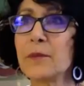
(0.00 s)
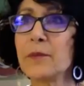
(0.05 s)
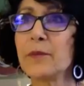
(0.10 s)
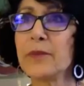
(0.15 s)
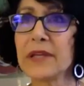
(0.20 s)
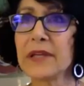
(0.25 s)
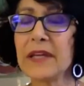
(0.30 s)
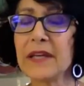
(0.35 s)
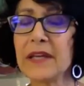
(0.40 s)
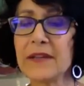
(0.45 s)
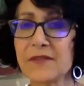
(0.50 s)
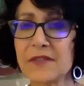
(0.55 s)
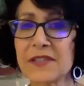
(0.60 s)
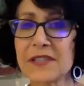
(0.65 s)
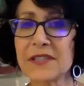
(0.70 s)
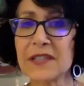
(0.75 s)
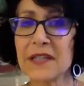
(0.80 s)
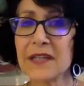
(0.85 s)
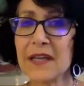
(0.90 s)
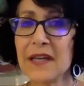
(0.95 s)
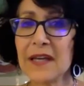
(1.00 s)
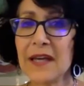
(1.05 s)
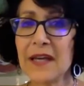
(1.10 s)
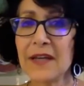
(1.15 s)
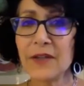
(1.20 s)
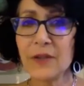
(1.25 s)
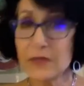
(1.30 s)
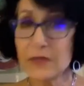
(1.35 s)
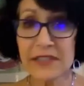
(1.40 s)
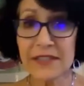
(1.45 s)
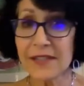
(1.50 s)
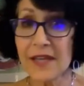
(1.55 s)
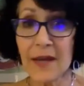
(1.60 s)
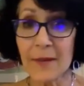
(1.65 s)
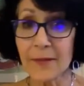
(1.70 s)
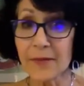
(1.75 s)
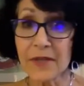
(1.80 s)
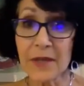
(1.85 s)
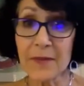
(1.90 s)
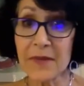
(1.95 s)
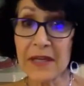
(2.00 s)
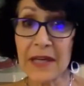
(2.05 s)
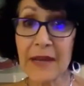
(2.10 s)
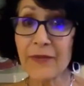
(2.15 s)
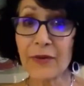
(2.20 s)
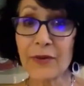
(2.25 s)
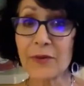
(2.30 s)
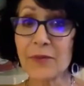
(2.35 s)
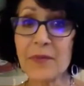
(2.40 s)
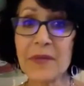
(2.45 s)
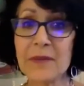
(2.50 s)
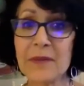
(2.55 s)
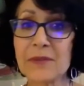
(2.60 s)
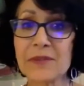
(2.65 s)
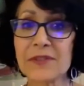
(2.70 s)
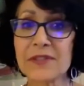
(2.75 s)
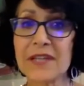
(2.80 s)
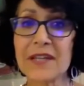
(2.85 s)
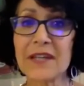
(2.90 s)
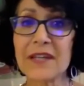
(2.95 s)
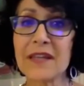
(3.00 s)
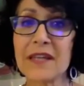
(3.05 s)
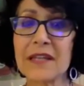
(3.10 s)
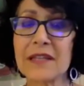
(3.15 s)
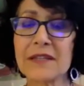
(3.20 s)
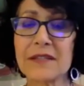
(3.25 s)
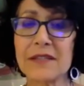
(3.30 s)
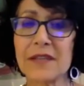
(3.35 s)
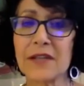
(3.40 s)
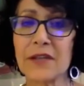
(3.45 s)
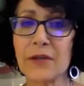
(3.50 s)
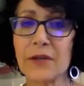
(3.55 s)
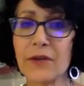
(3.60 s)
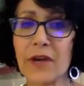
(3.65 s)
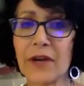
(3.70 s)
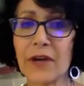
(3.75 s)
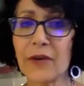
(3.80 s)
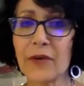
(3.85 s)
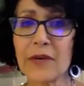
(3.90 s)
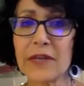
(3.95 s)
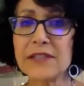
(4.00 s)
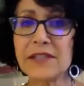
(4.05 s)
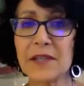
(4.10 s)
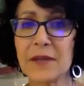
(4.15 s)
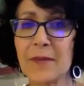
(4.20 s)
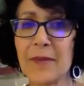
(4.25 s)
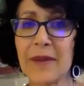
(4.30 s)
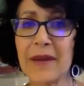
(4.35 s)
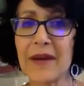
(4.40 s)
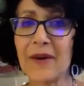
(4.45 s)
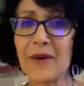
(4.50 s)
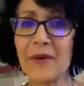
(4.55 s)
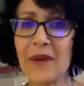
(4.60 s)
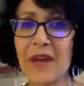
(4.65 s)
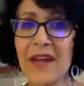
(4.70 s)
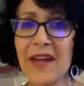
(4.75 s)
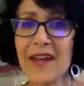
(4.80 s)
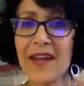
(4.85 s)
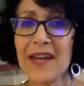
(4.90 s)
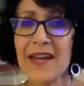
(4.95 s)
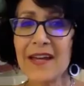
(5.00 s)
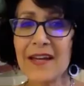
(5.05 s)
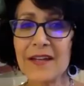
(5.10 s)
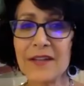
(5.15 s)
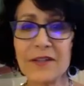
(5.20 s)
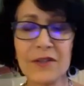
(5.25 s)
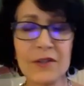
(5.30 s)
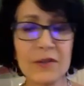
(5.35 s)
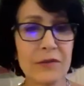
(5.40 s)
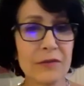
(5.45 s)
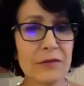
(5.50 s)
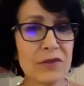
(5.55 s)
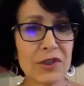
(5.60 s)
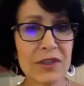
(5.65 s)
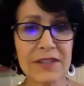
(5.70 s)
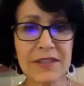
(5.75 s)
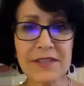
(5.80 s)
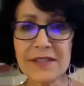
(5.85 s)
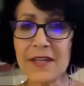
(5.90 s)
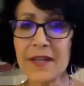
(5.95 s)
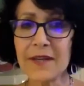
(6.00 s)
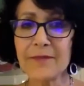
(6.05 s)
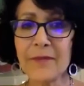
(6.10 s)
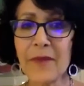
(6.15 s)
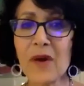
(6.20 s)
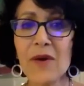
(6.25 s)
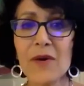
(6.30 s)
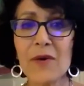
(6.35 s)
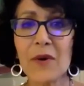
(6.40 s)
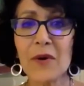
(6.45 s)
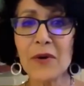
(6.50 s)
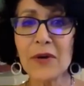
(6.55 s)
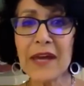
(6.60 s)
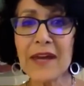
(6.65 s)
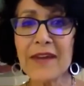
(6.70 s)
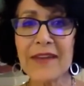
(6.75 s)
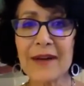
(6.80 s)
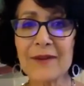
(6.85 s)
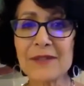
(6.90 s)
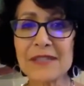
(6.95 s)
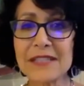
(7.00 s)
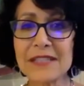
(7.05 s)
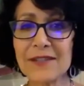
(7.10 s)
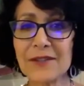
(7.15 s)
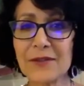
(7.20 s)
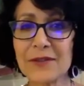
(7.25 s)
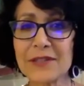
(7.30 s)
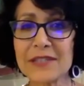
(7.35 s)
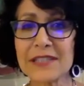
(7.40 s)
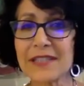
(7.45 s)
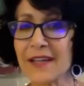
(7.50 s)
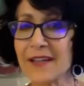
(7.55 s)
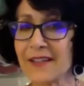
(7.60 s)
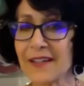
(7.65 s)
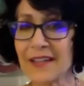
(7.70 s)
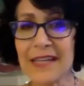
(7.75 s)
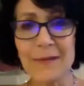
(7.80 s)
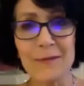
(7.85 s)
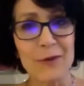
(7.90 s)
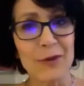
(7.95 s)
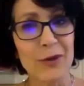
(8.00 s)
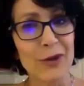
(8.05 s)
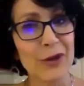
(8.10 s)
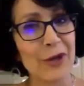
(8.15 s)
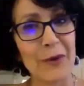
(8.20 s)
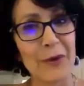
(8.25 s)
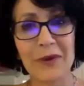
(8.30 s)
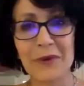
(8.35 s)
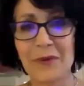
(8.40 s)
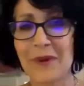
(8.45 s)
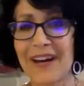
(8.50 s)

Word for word: beliefs, and you accept. I mean, I've heard people say things that you're not crazy about, and you just say, oh, okay, that was interesting, and keep going